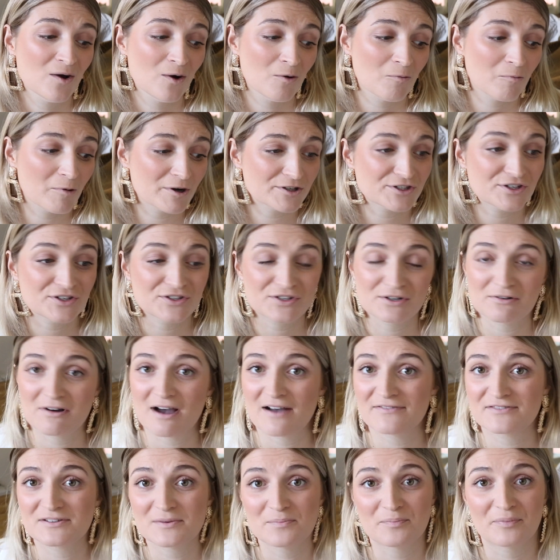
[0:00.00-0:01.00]
what to do
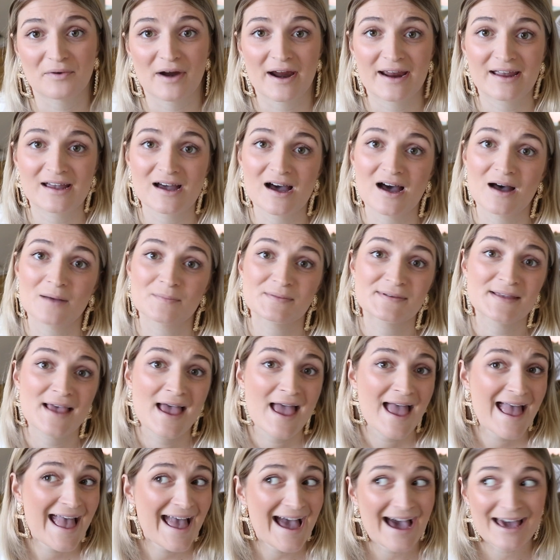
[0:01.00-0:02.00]
after breakups,
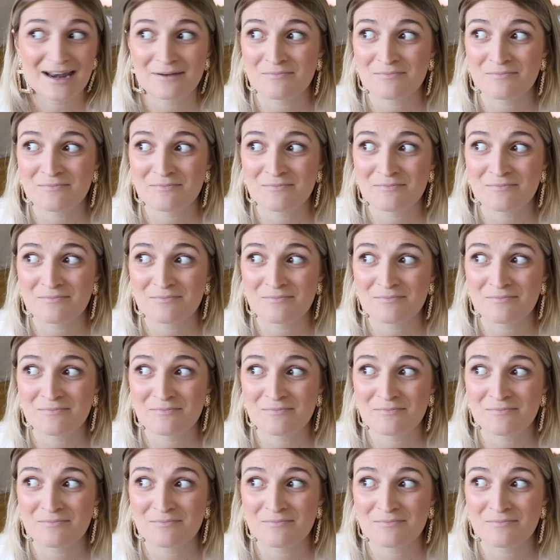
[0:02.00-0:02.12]
how